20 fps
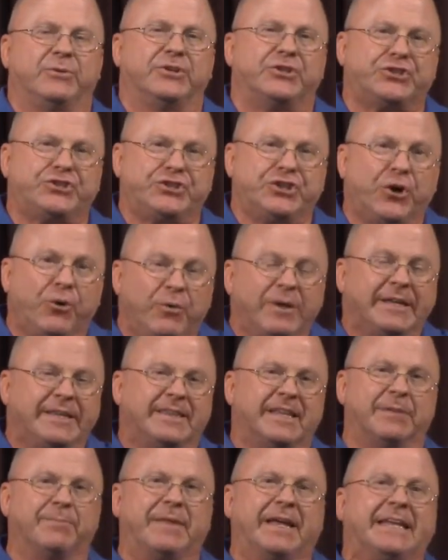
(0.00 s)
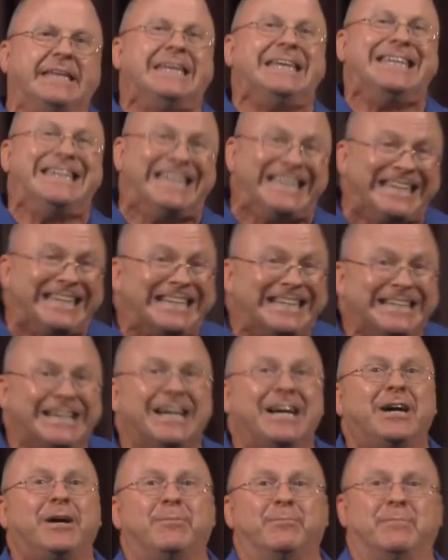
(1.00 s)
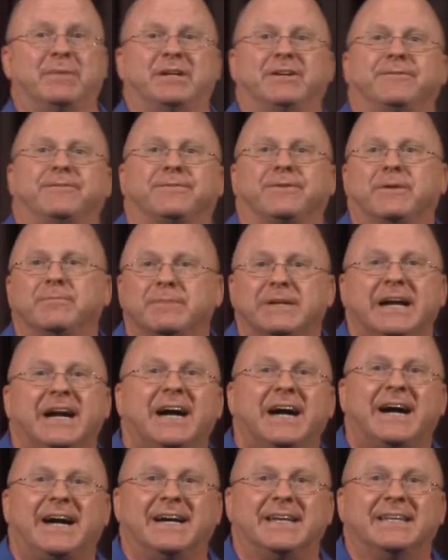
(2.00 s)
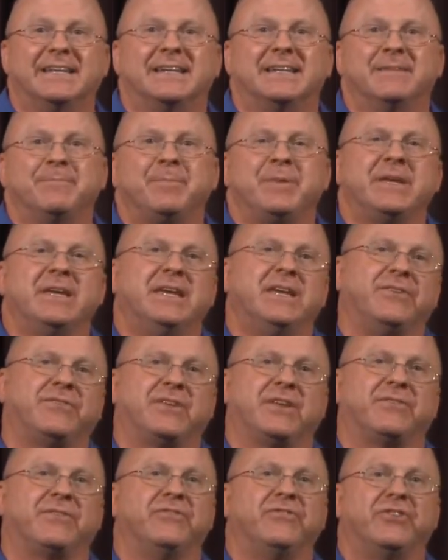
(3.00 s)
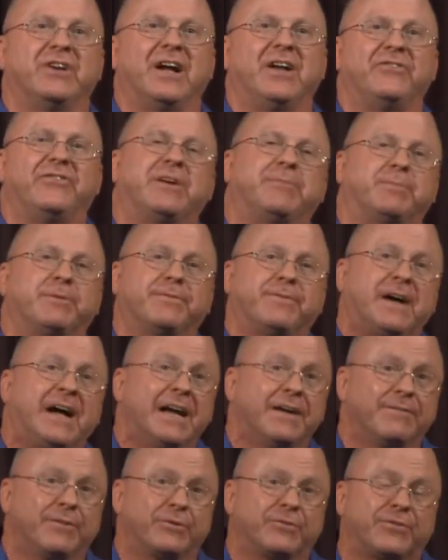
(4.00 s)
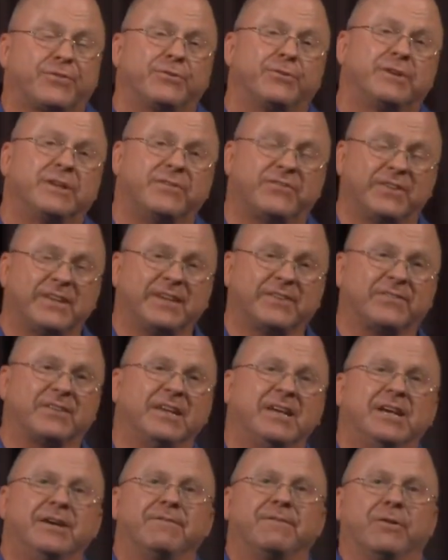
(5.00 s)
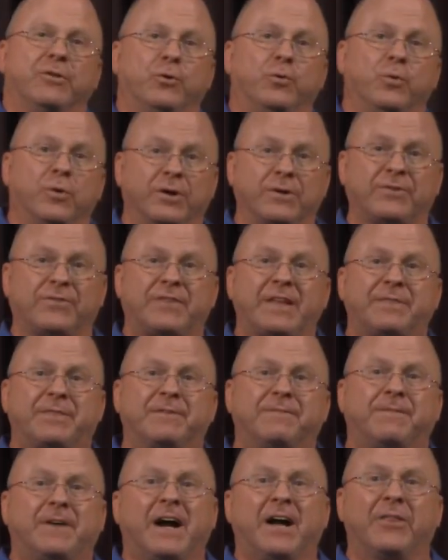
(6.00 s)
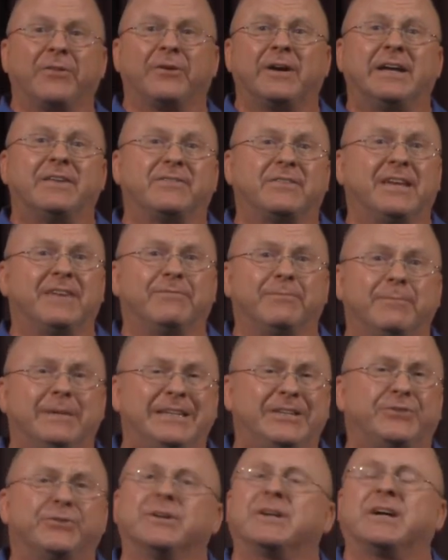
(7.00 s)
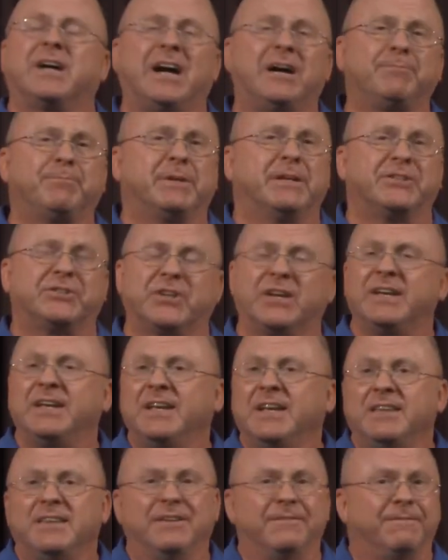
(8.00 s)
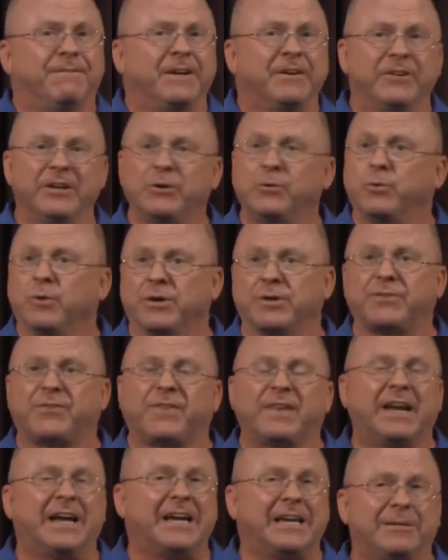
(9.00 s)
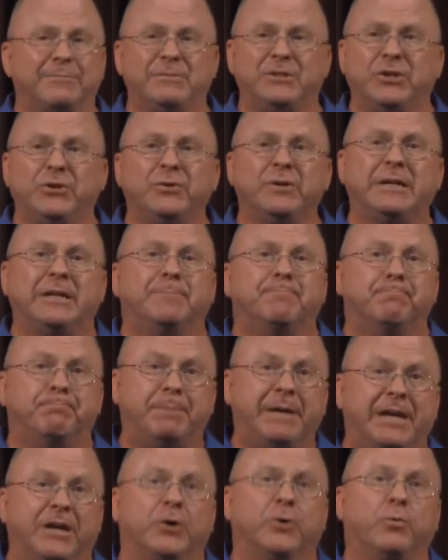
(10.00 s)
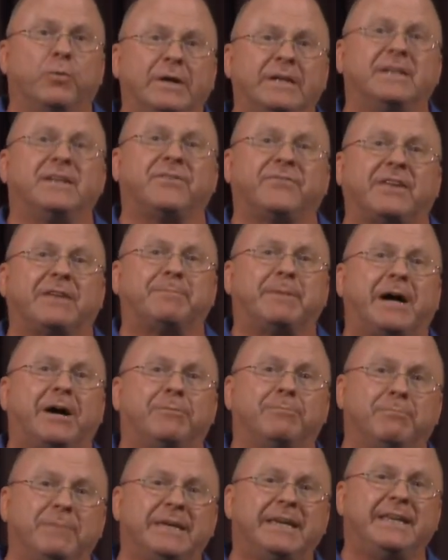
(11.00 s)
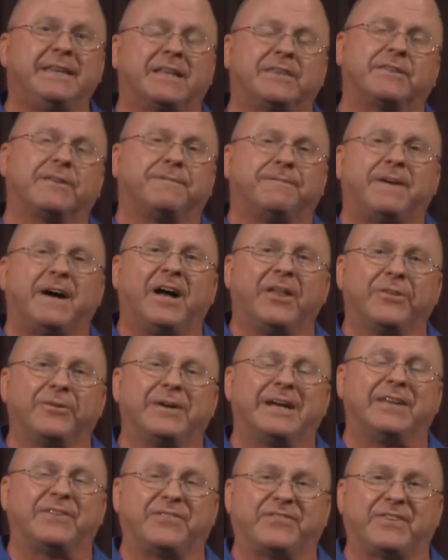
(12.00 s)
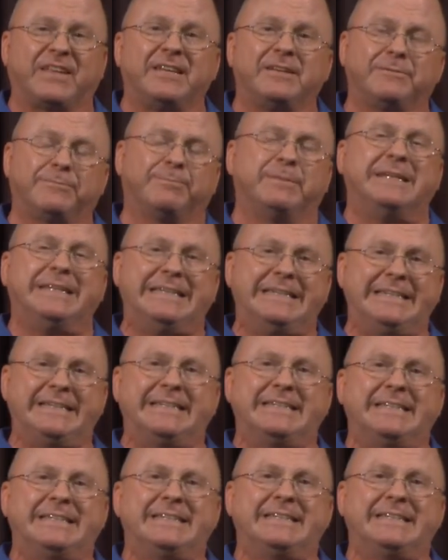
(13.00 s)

showing them that He did come from God. He says in John chapter 5, verse 36, for the works that the Father has given me to accomplish, the very works that I am doing, bear witness about me that the Father has sent me.